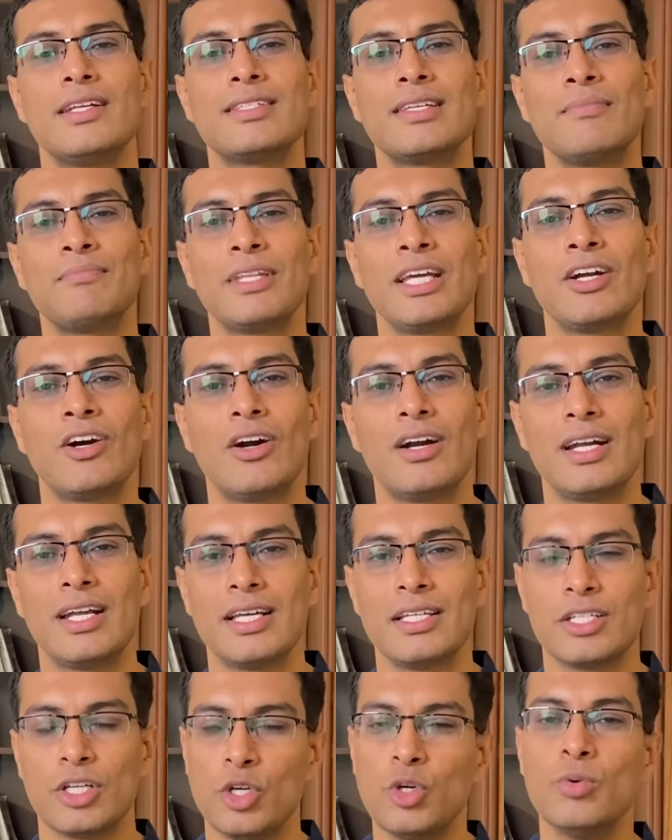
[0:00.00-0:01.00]
is something called
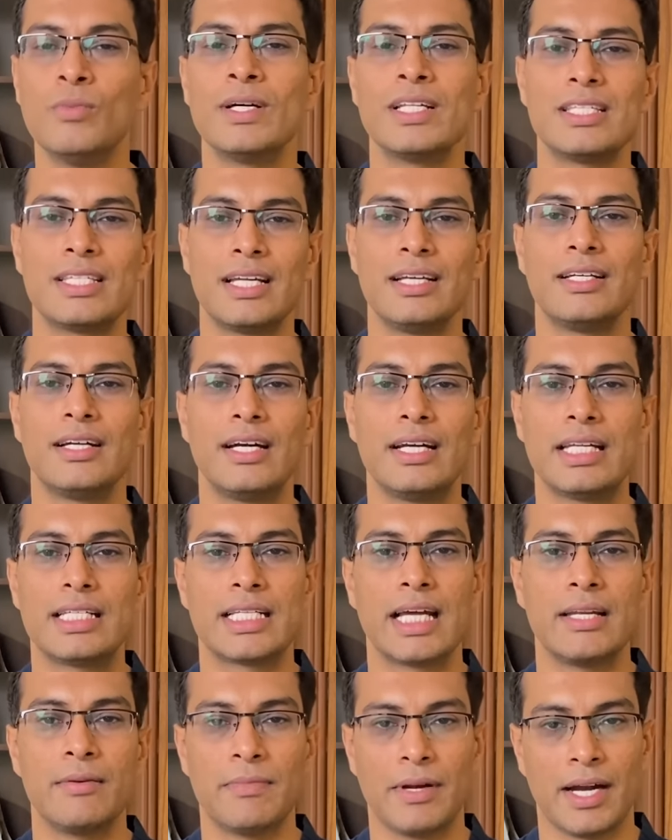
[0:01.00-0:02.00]
as human-centered
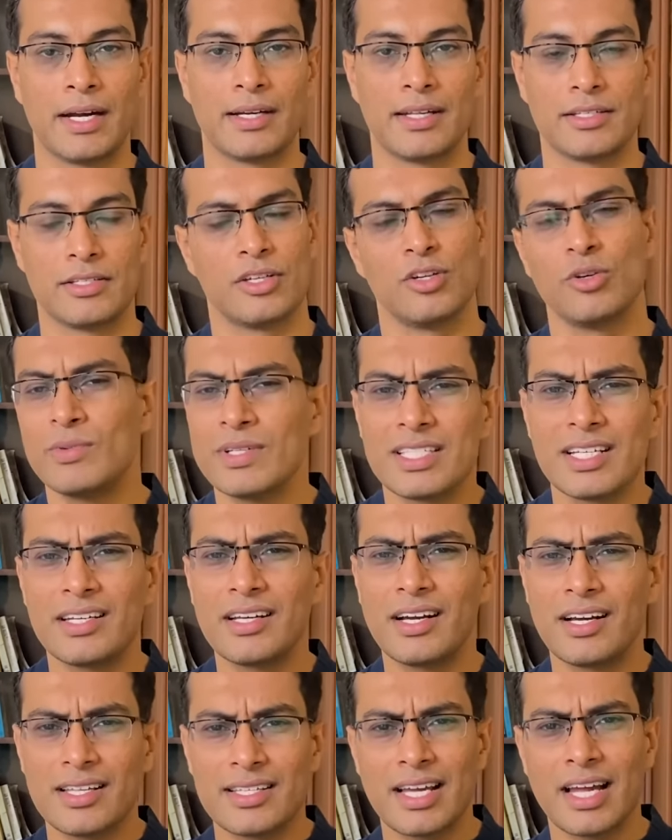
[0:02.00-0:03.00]
design practice.
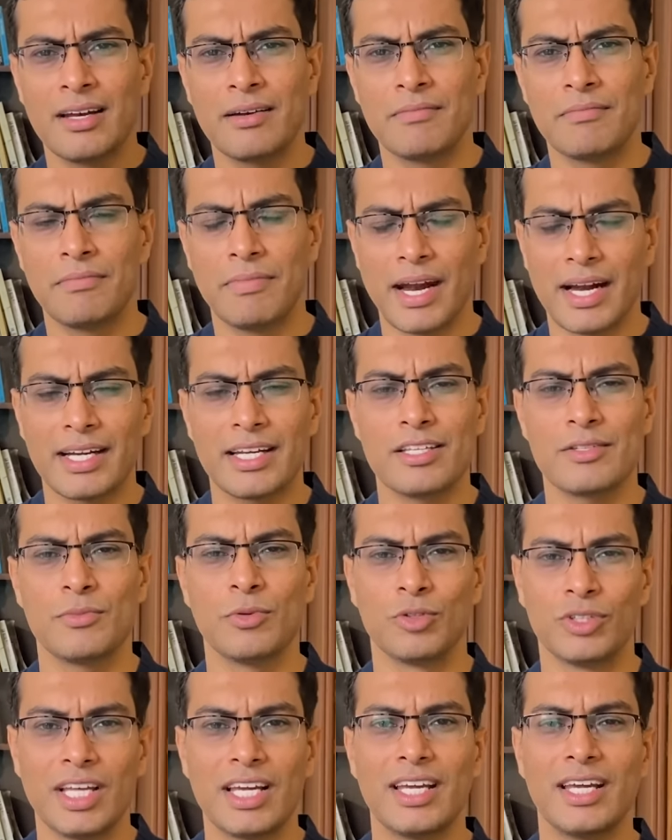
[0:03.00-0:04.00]
Human-centered design practice
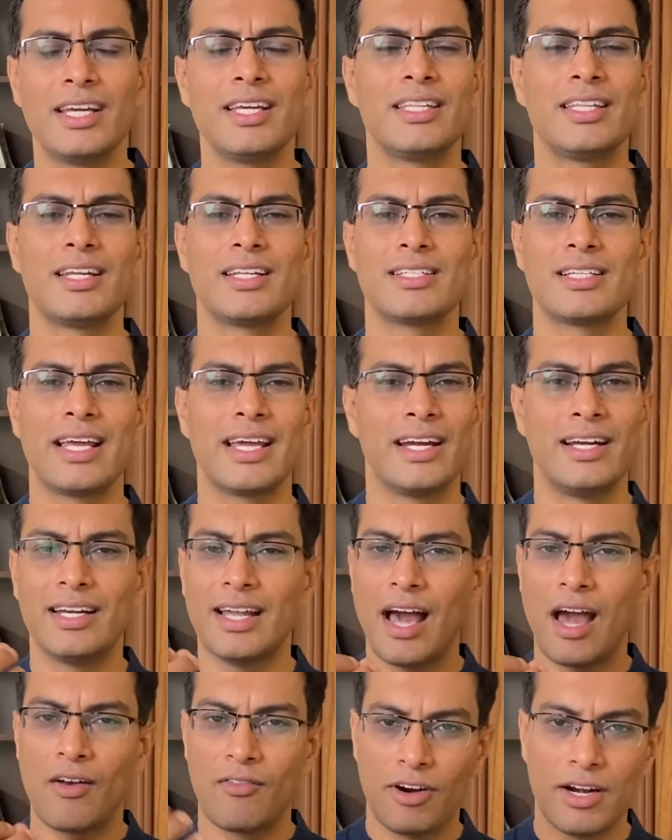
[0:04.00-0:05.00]
mein hota hai ki there is like
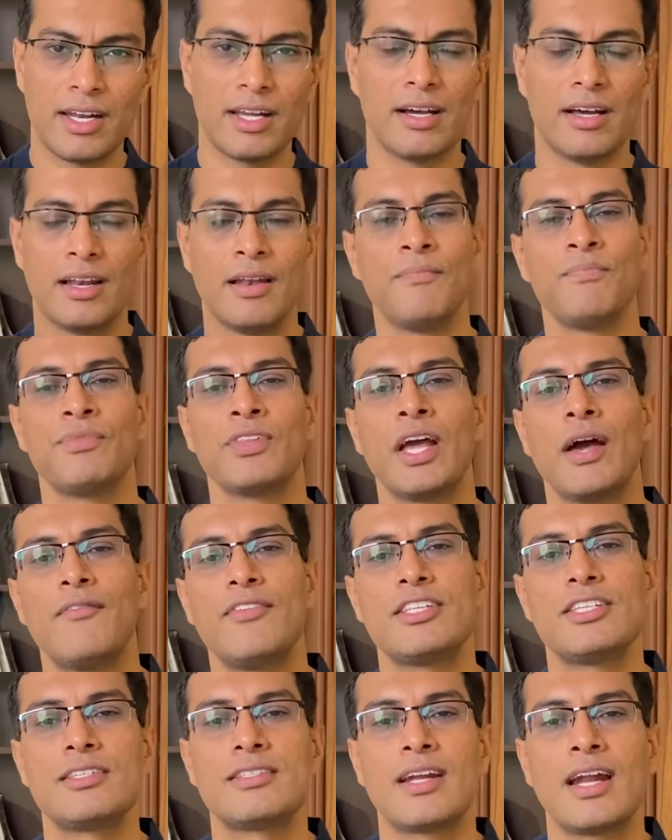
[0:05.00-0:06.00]
entire vertical,
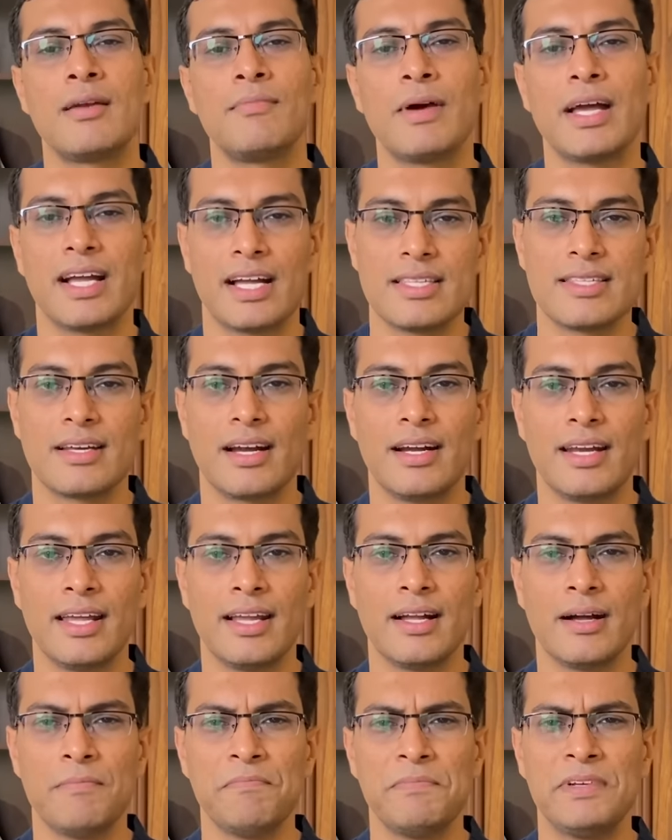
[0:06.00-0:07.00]
which is run by
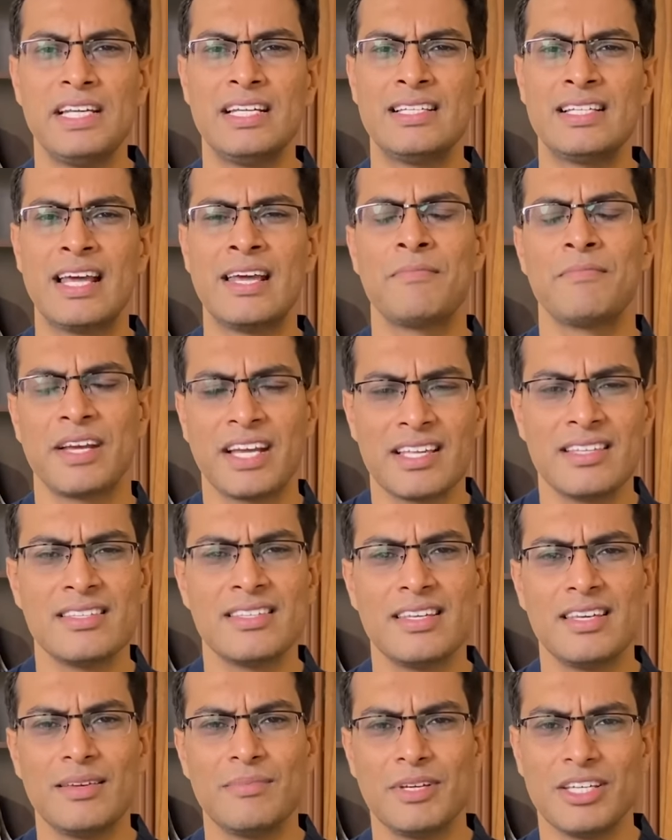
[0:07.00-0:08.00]
consulting companies like
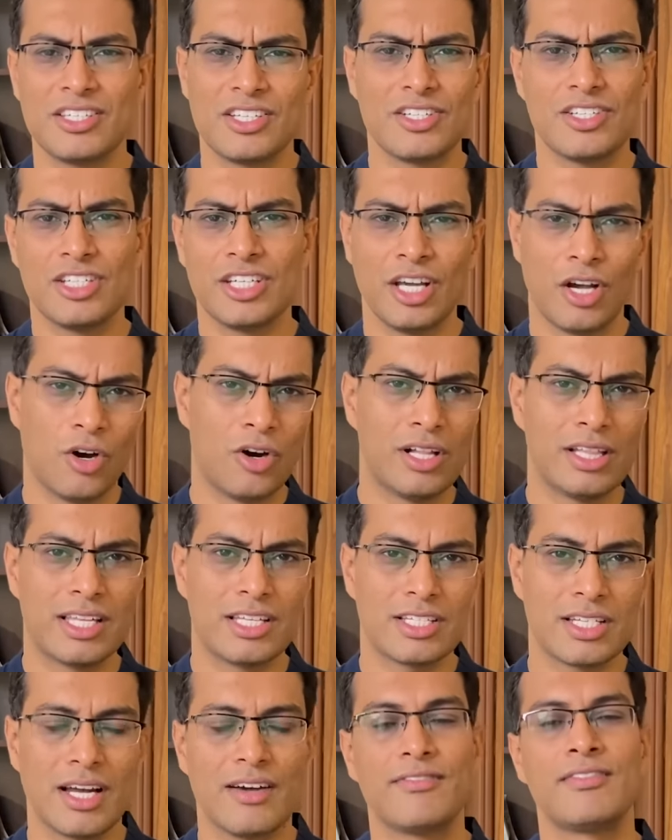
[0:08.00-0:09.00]
McKinsey, BCG, all
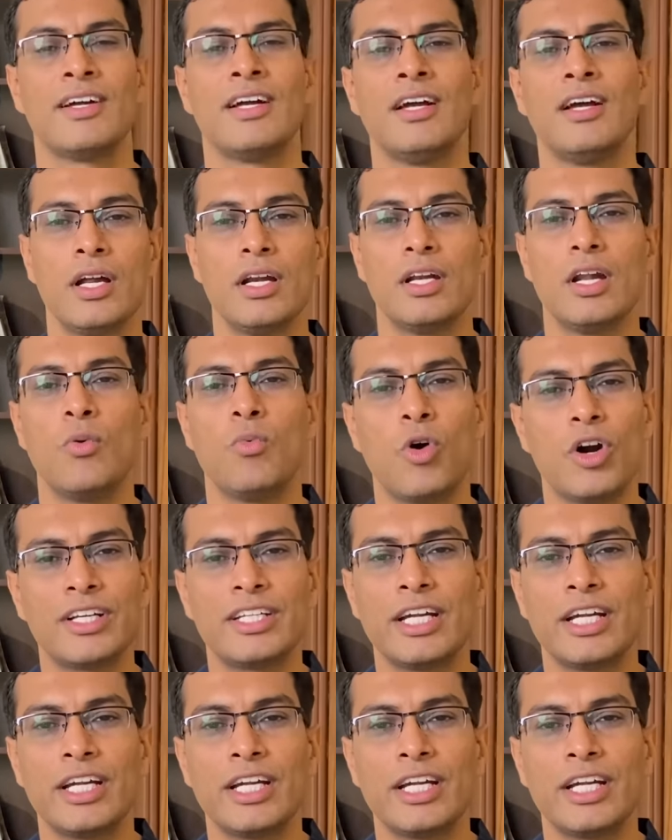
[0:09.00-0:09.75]
this stuff. Now, what